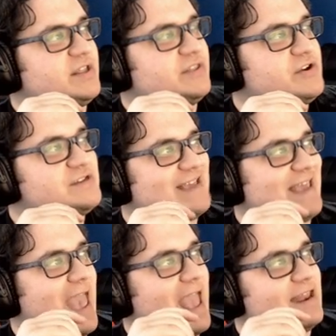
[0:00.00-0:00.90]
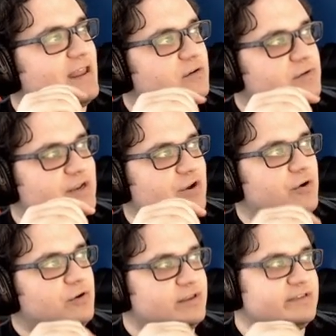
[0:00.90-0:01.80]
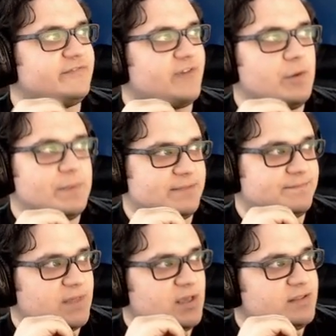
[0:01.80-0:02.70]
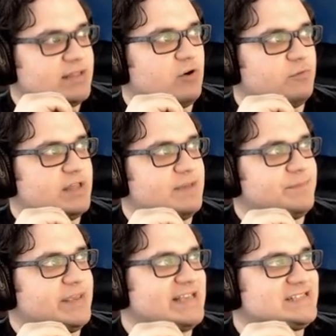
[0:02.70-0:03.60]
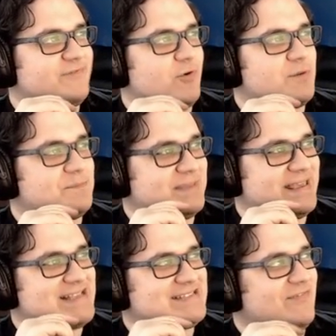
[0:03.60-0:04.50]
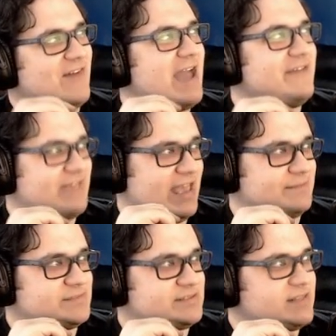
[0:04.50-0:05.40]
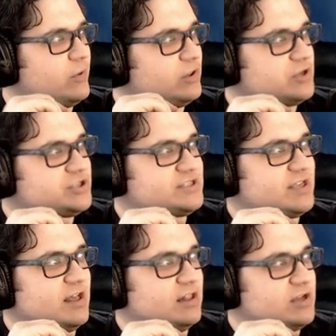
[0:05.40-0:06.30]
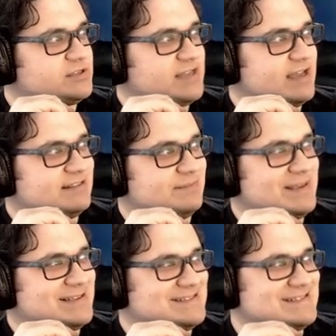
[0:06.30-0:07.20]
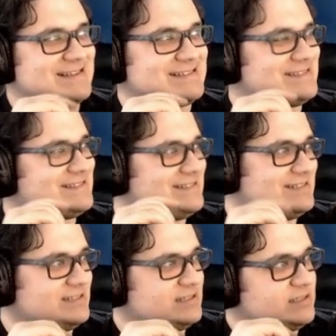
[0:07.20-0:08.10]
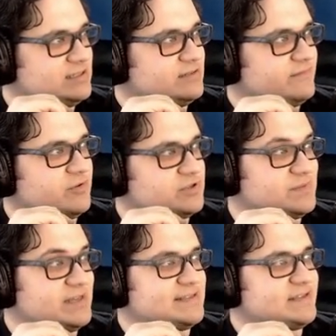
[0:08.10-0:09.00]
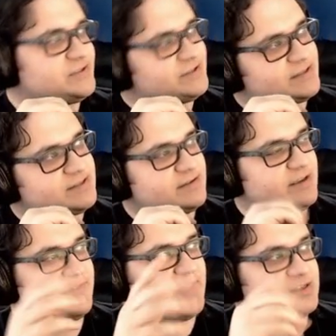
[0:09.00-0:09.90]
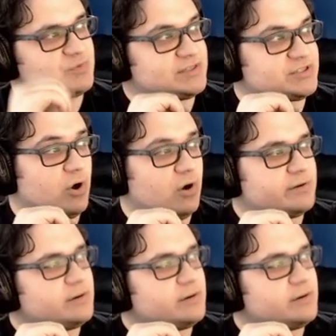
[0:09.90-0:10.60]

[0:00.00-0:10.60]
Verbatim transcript: there is a handheld in early development that will play P S four and P S five games that will launch alongside the P S six, of course PlayStation six, if that is what it's called.